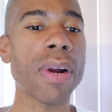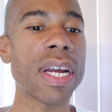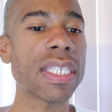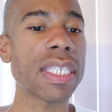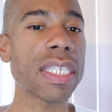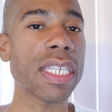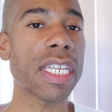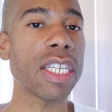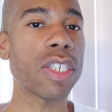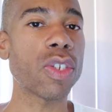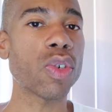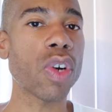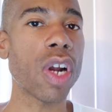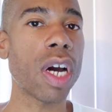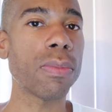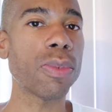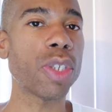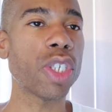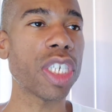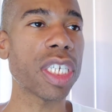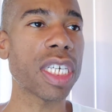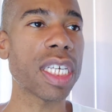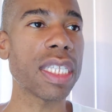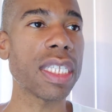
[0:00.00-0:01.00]
President Trump
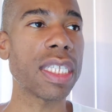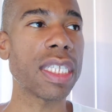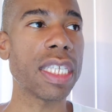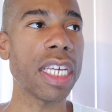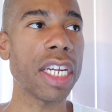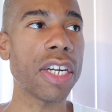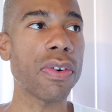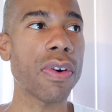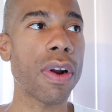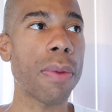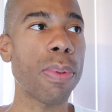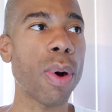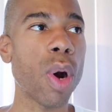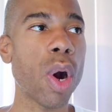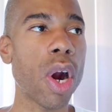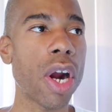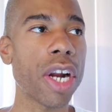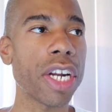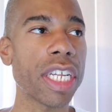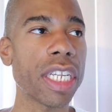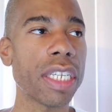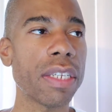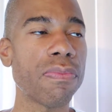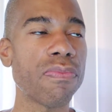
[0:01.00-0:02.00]
should consider a
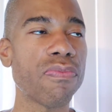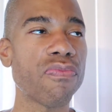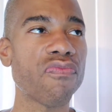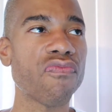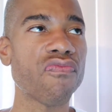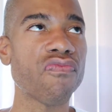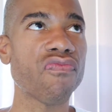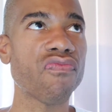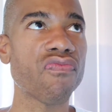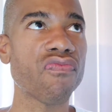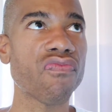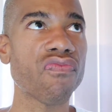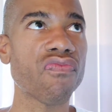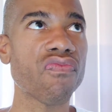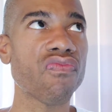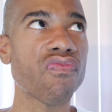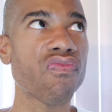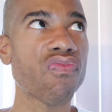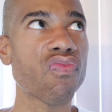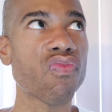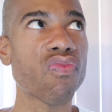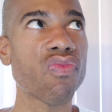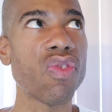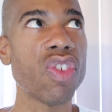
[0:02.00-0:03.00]
pardon
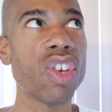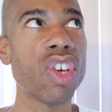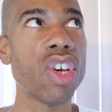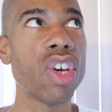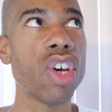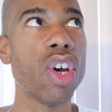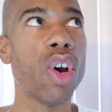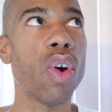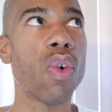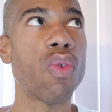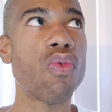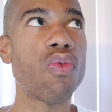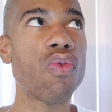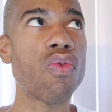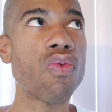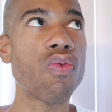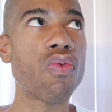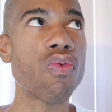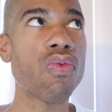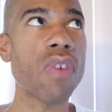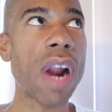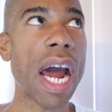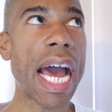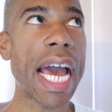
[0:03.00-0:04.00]

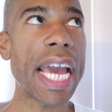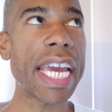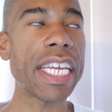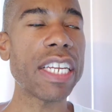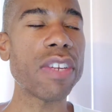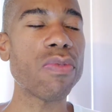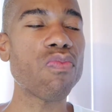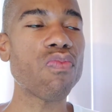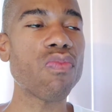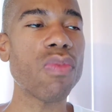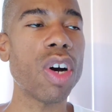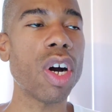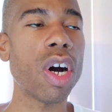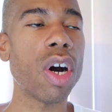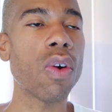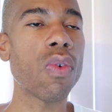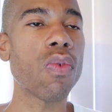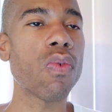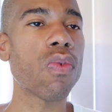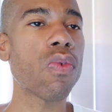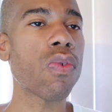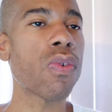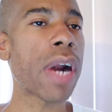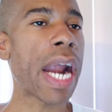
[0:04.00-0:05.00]
right
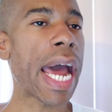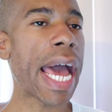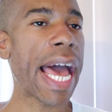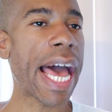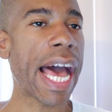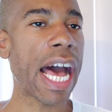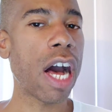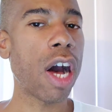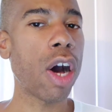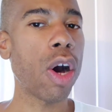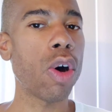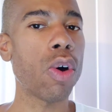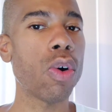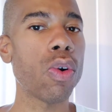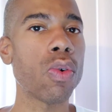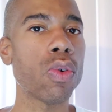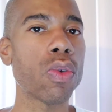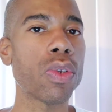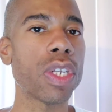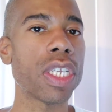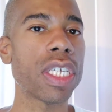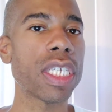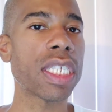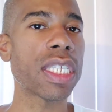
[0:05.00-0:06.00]

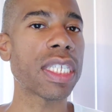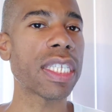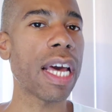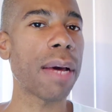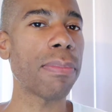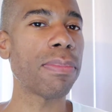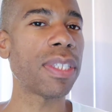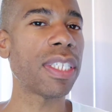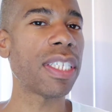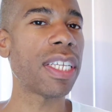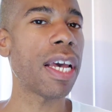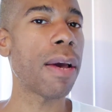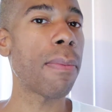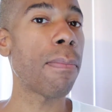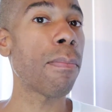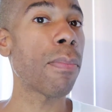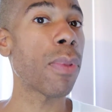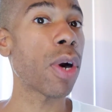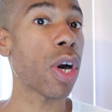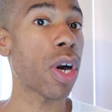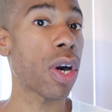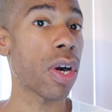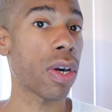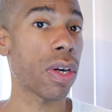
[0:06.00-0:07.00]
around
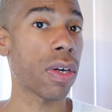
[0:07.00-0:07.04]
September.